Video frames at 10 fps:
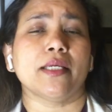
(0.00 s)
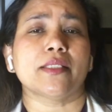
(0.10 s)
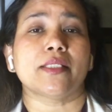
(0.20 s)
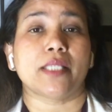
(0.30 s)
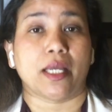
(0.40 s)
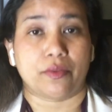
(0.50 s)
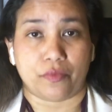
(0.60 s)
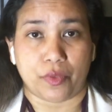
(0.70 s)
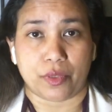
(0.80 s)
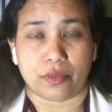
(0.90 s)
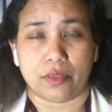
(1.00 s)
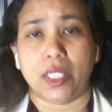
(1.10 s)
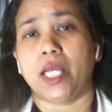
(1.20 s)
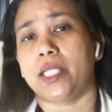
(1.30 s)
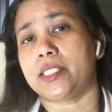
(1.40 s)
stand for?
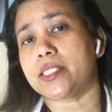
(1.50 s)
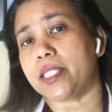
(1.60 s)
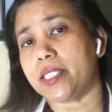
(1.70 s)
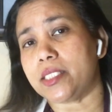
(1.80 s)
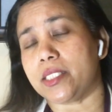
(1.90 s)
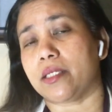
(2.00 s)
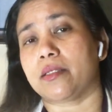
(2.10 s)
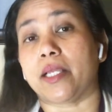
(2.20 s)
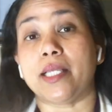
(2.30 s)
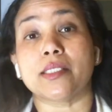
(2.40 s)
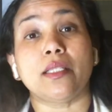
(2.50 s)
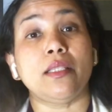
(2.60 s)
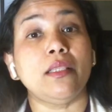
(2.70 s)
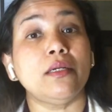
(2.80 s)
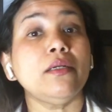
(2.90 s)
Dyslexia is a
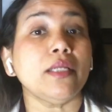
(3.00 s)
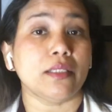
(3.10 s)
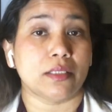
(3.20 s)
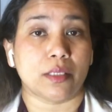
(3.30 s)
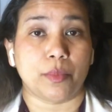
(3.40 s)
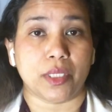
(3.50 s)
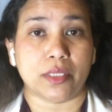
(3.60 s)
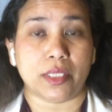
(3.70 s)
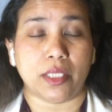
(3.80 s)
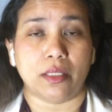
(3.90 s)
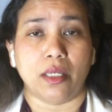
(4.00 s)
learning disability.